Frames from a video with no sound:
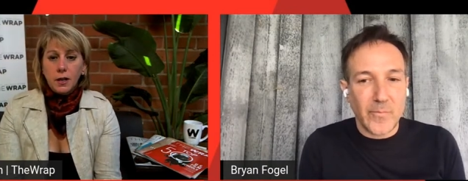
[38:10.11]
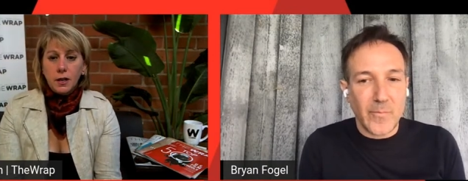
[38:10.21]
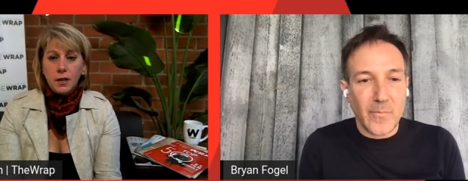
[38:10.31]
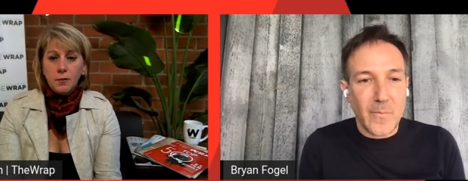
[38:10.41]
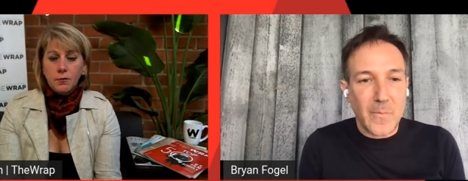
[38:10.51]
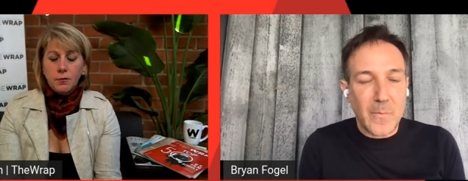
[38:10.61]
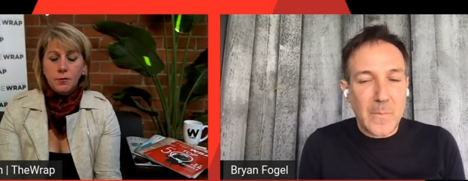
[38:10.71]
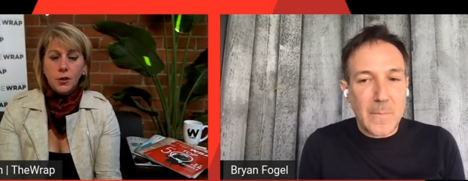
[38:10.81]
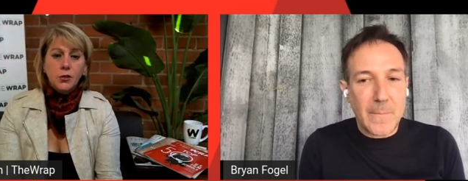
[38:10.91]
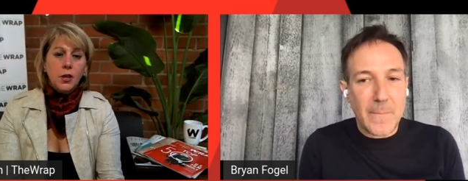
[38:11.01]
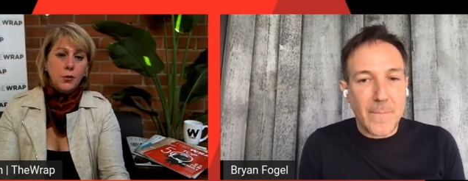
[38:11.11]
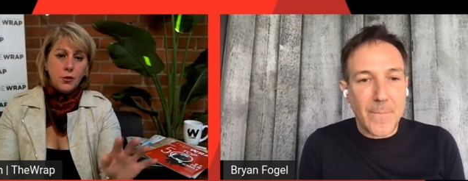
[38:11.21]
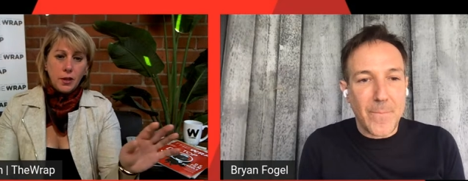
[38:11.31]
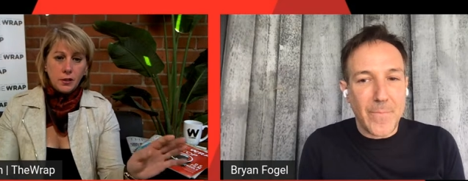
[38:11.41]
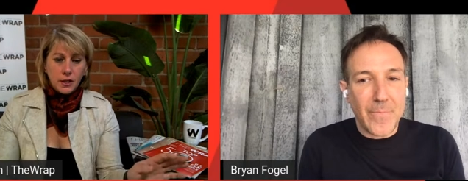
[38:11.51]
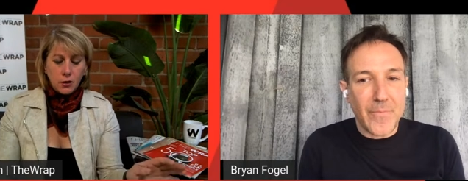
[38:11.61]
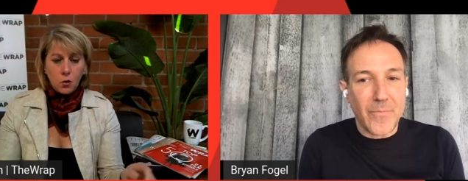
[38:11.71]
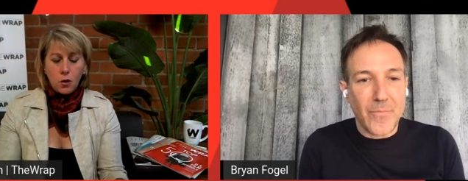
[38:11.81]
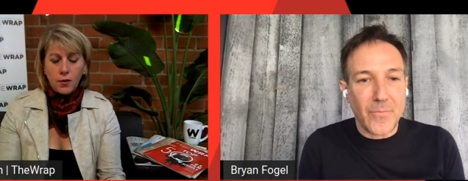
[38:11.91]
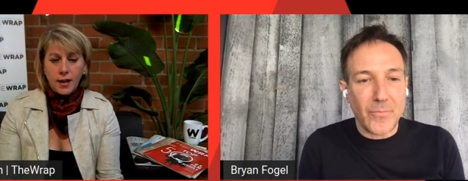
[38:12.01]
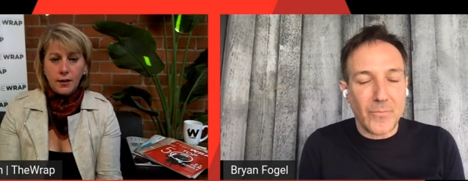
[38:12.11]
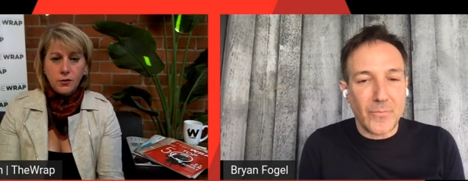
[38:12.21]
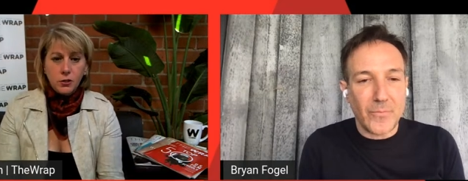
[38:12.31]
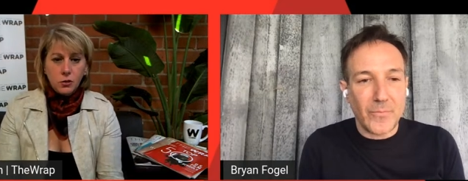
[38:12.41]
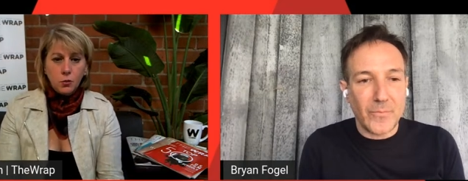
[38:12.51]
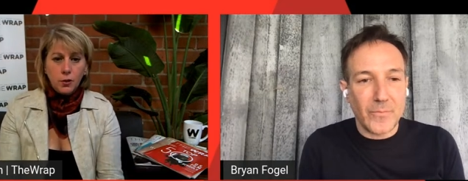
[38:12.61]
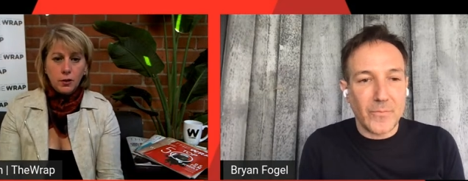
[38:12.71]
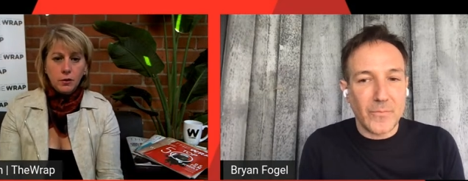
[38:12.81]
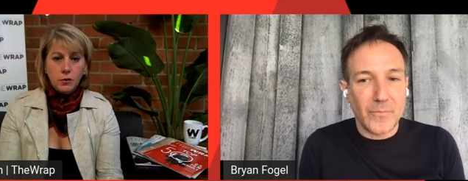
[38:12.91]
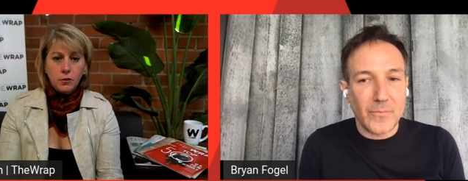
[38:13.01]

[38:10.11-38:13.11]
Speaker 1: Um, there's other things that go on that have to do with